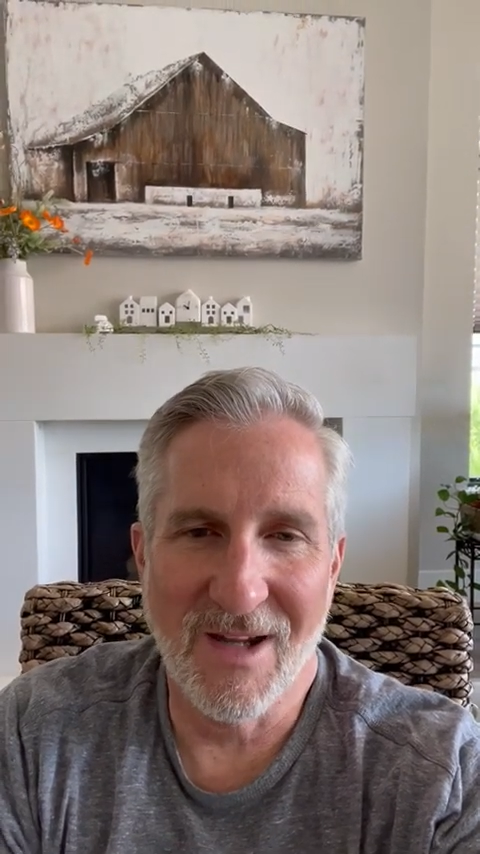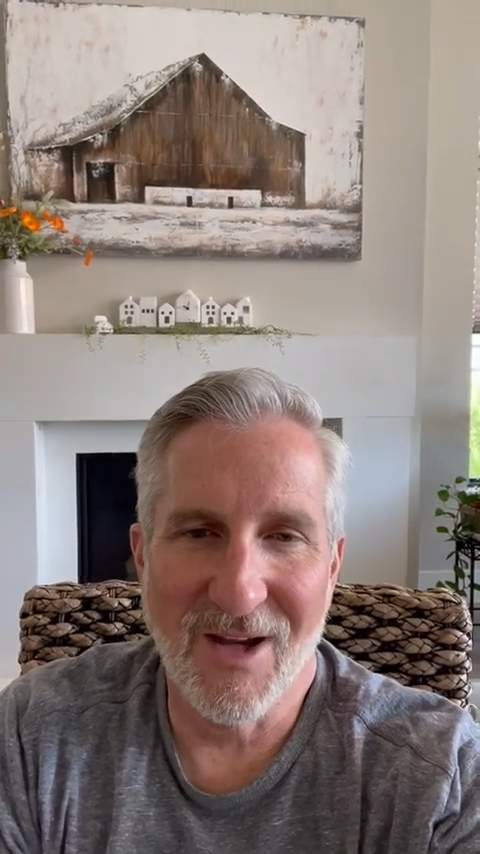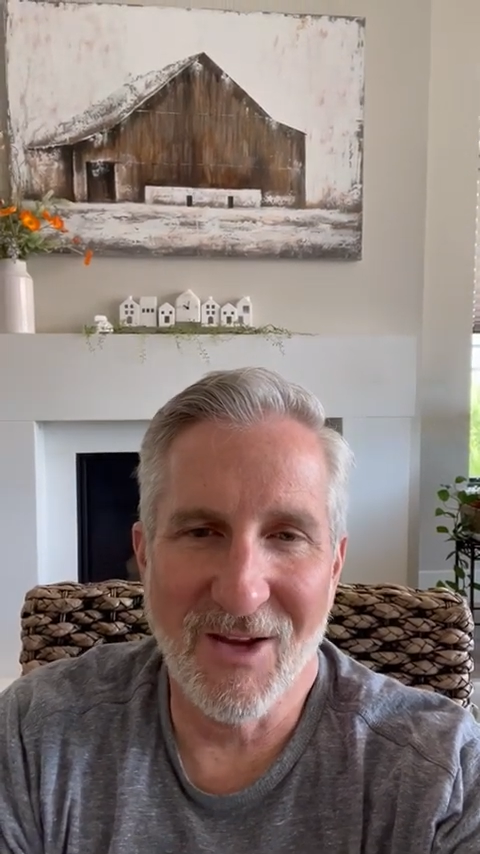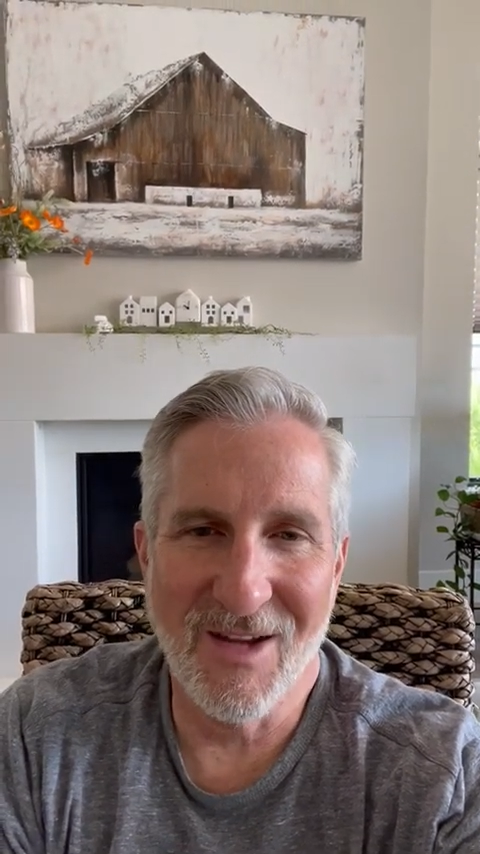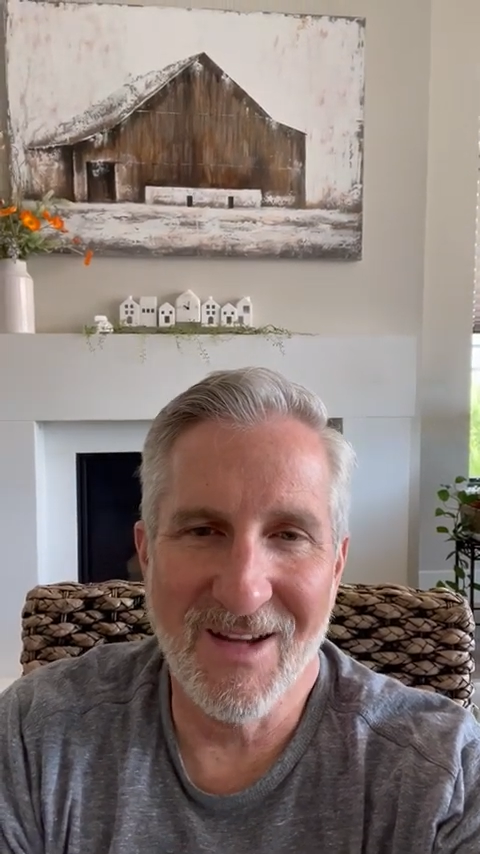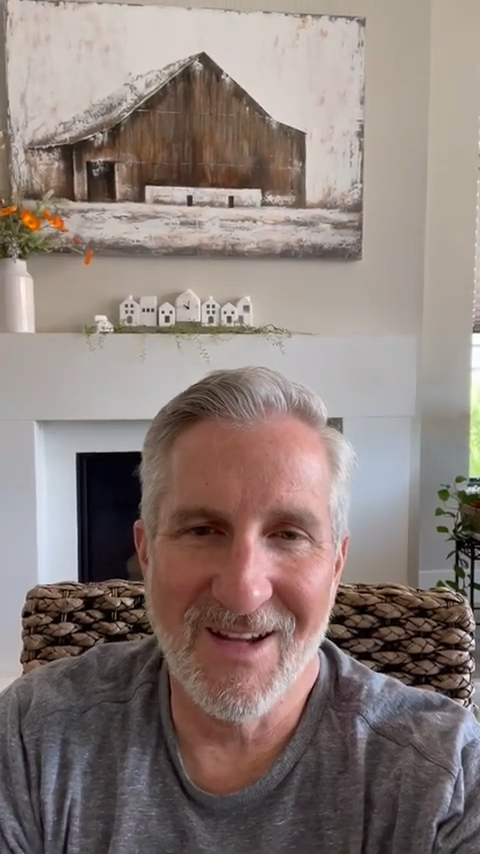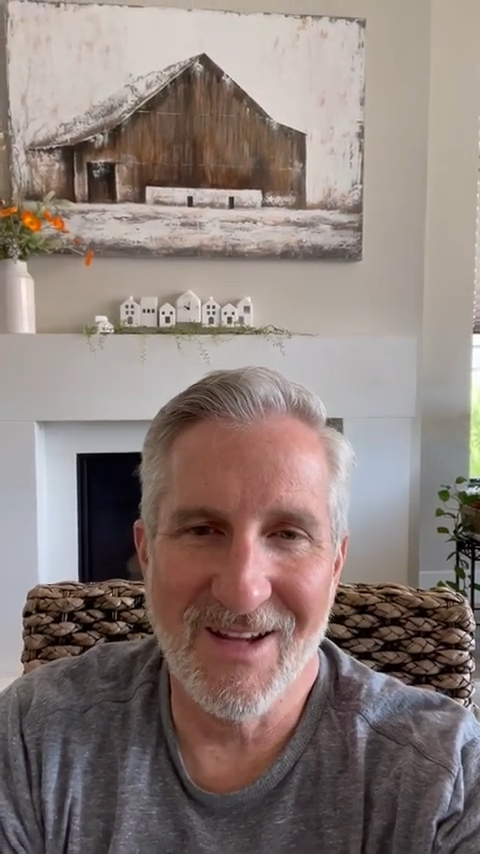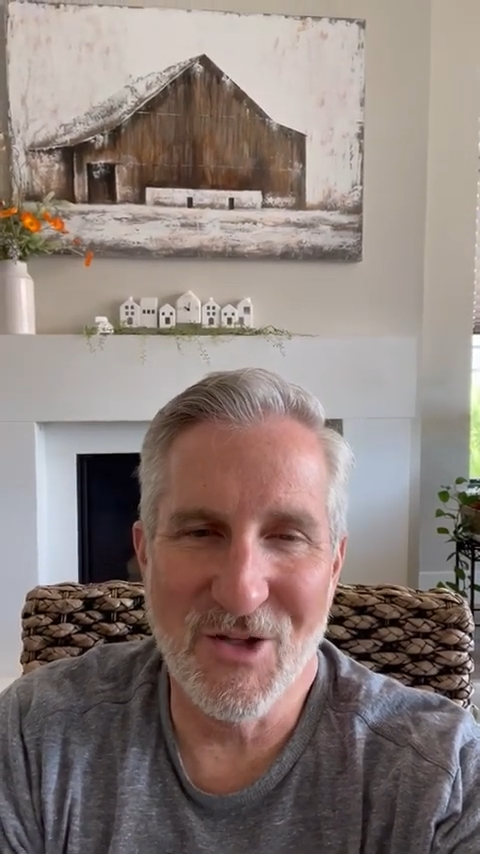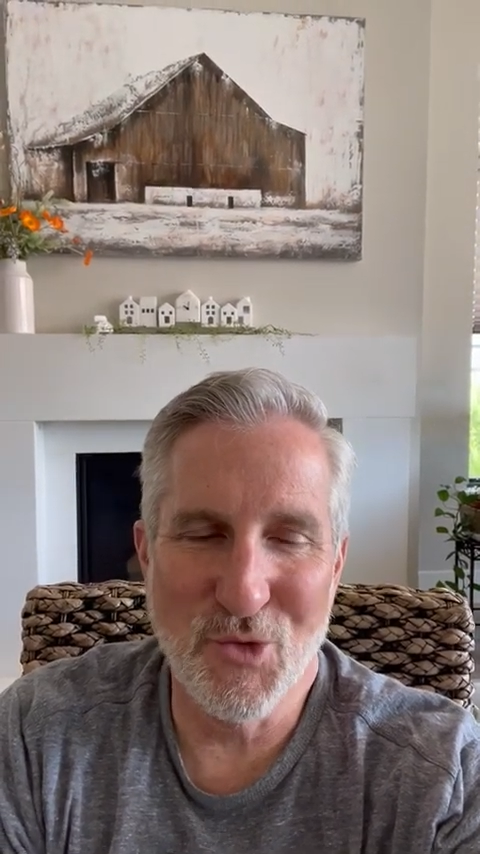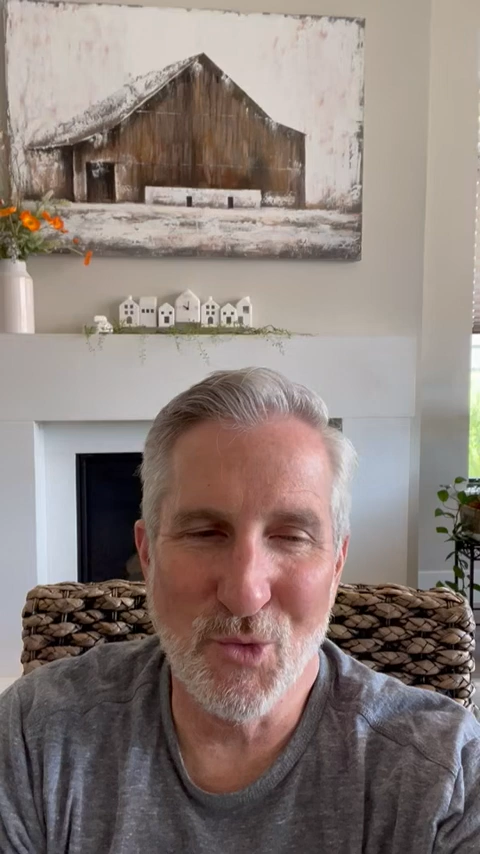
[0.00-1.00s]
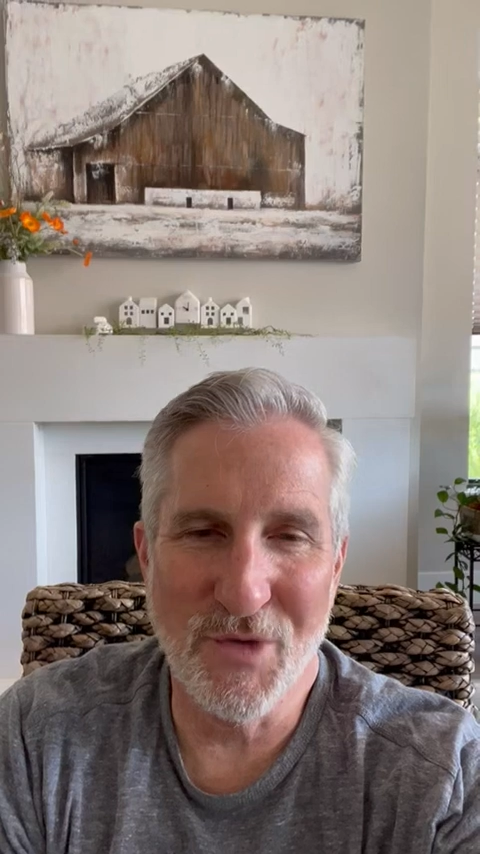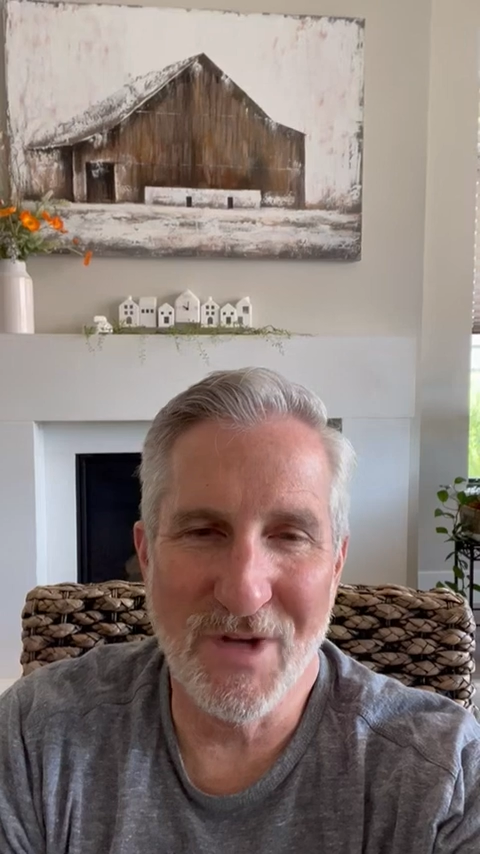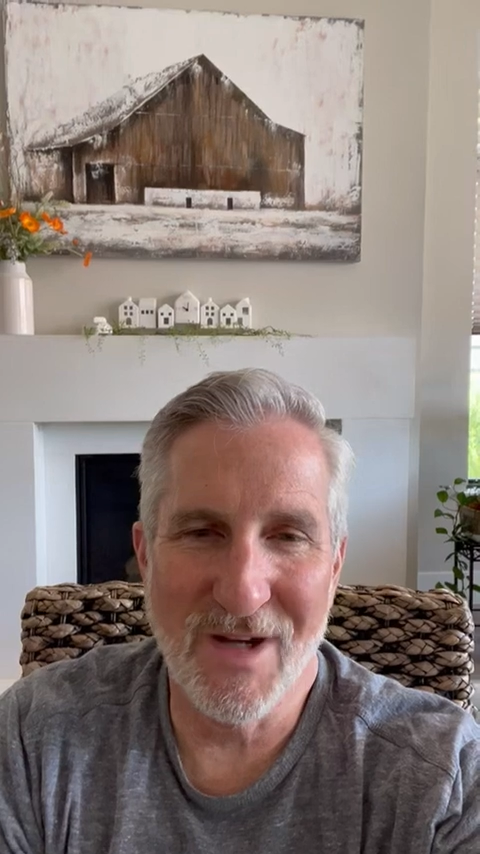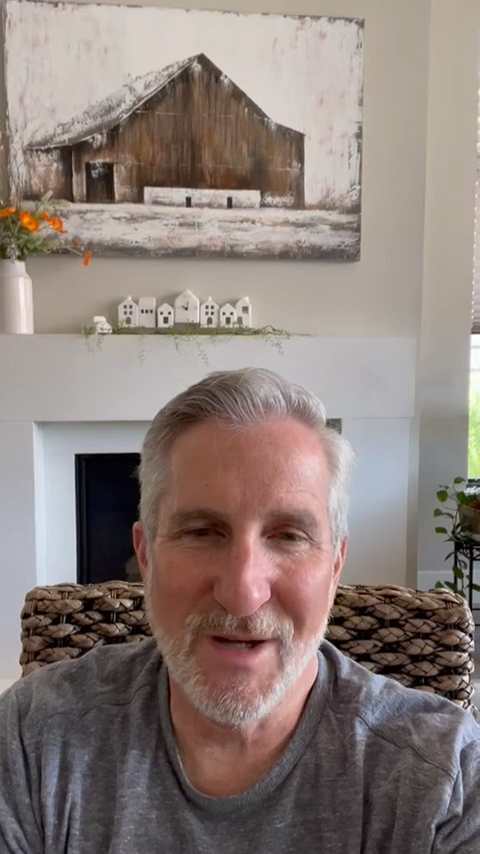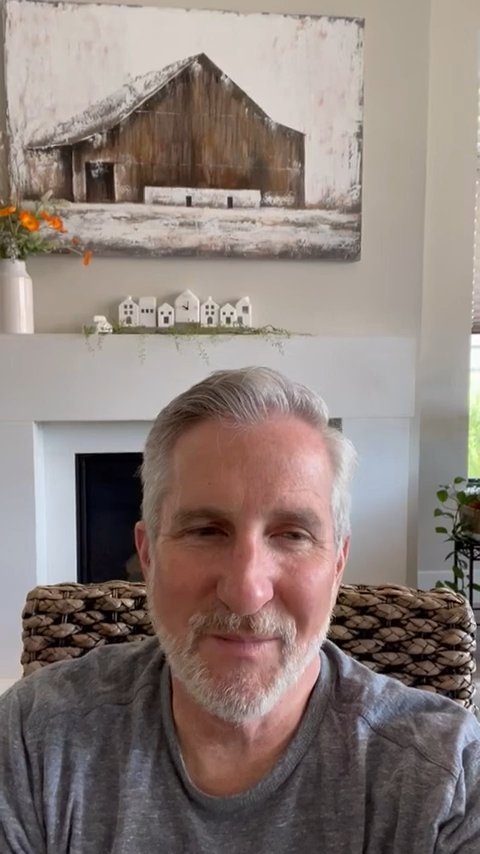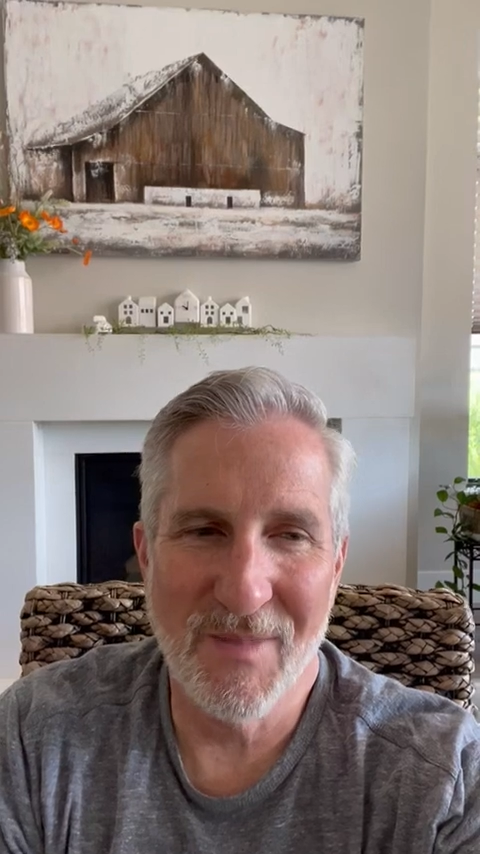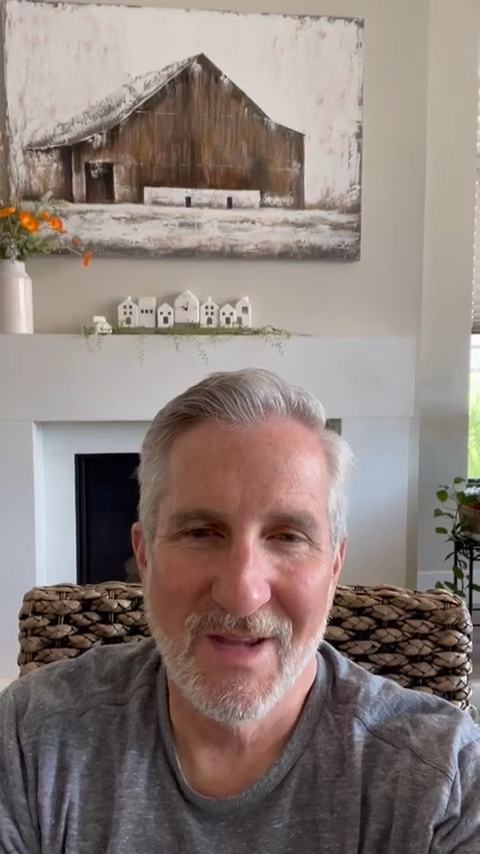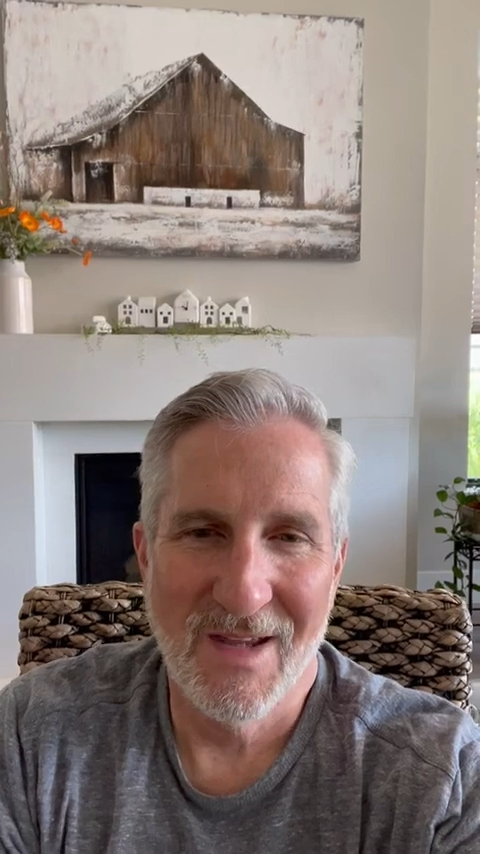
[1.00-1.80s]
Kelly and Juell Time.